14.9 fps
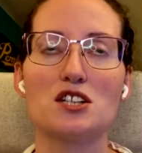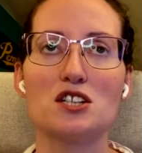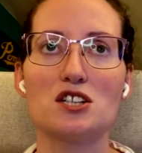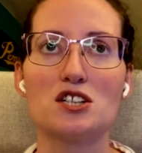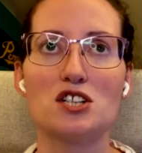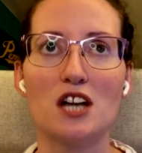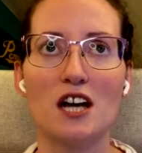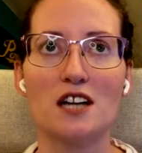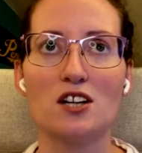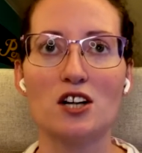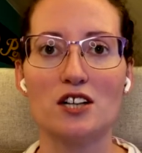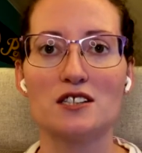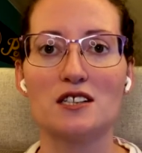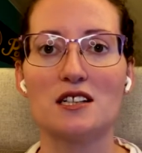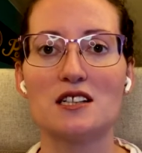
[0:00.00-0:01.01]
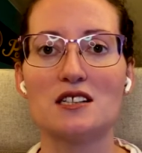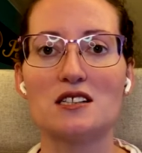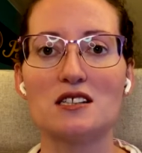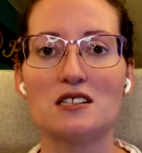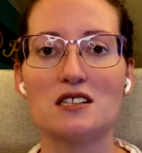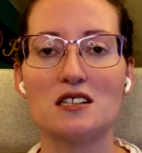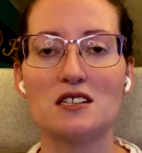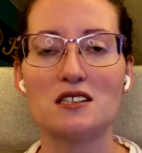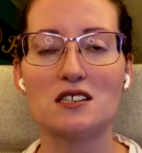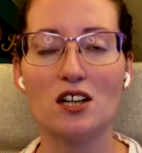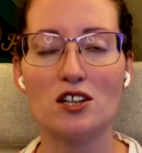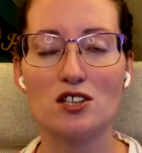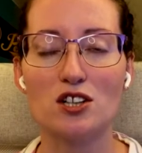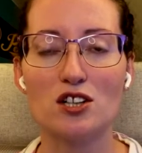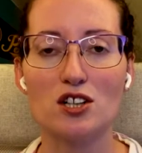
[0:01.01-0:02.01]
Jan Carson does
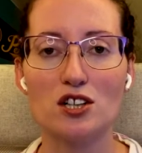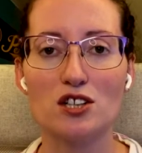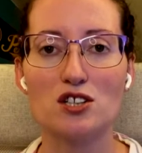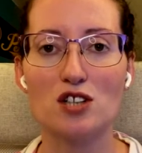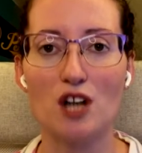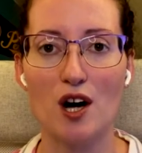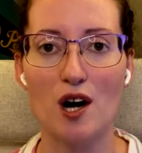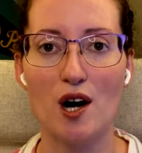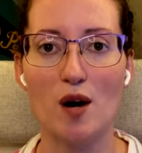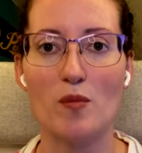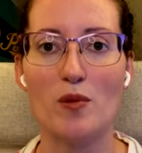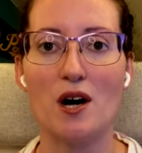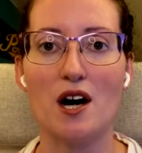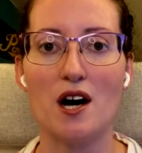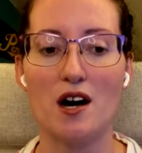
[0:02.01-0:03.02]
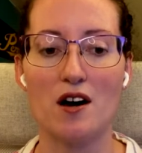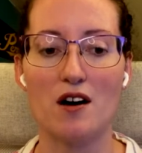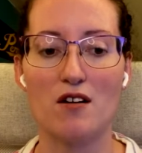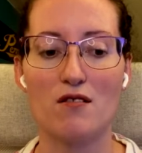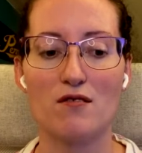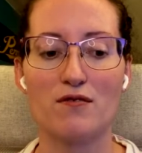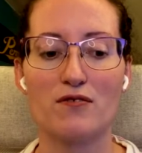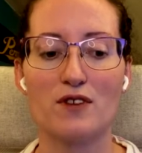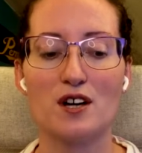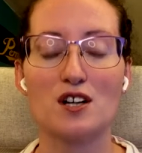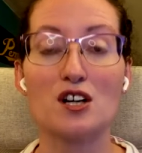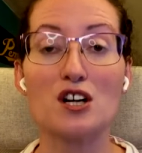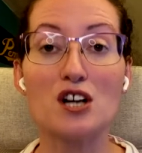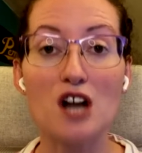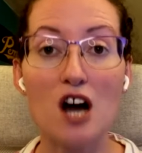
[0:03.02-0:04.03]
such a good job of
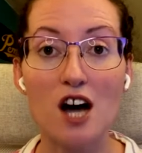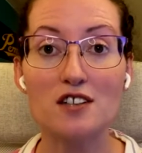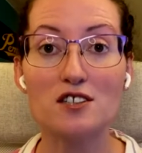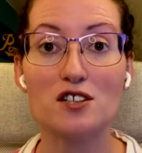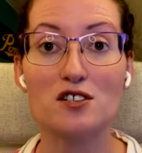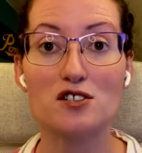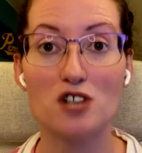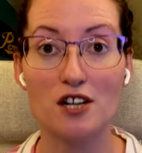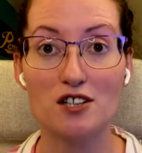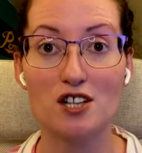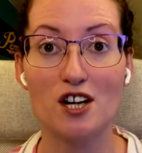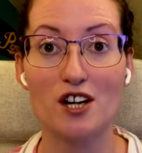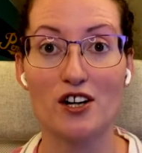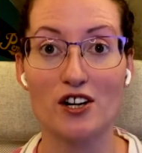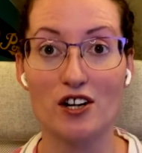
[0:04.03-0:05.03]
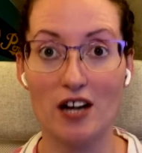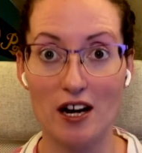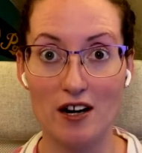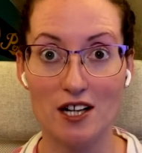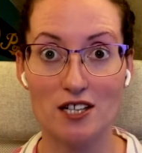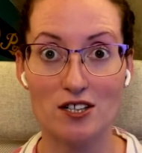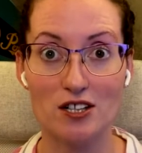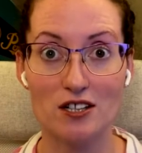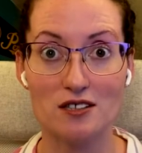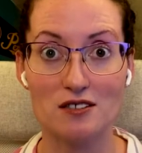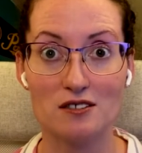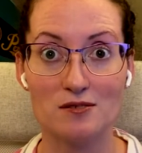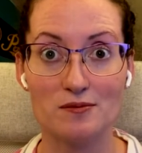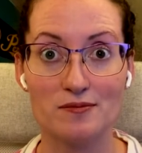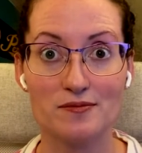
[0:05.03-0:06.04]
not judging her
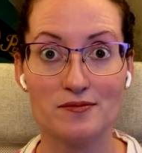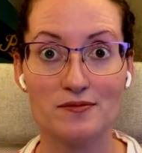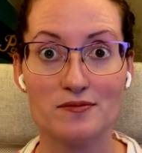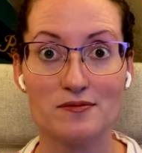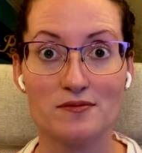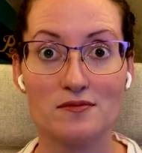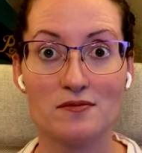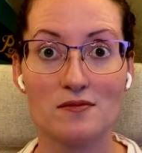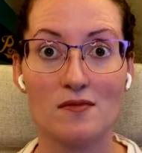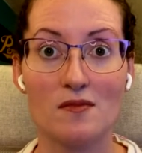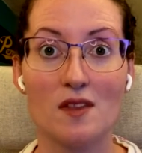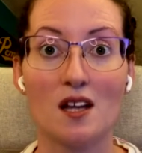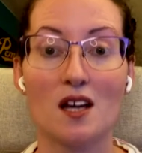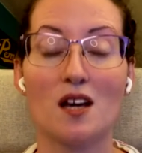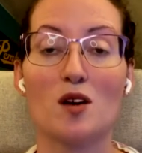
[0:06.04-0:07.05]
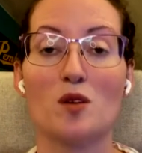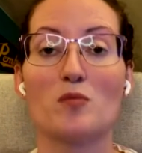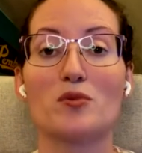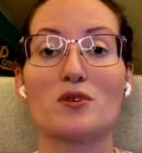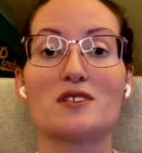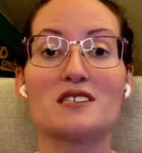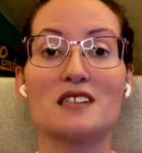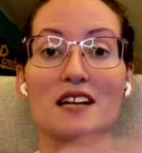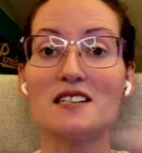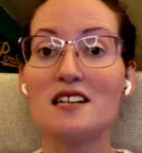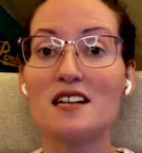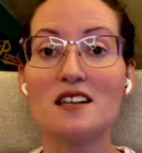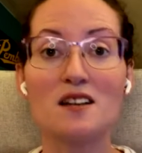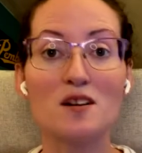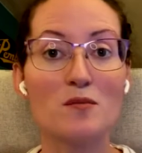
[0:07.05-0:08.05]
characters,
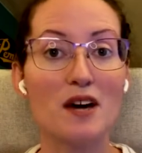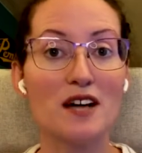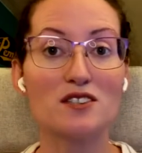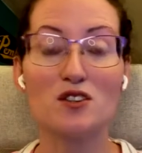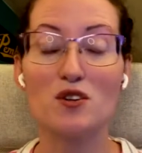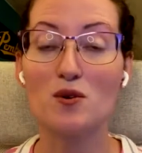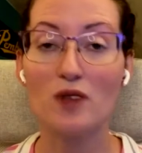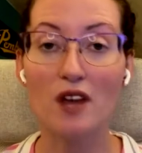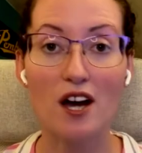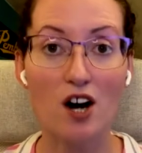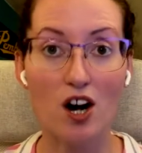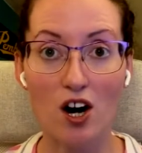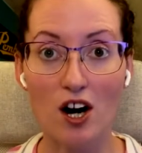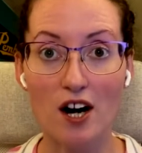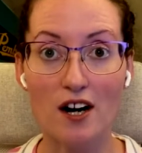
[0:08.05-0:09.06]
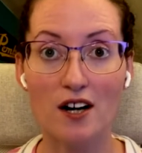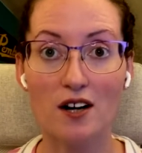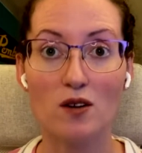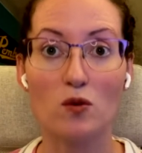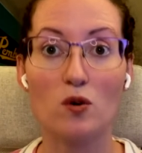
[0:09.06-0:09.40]
presenting them as who they are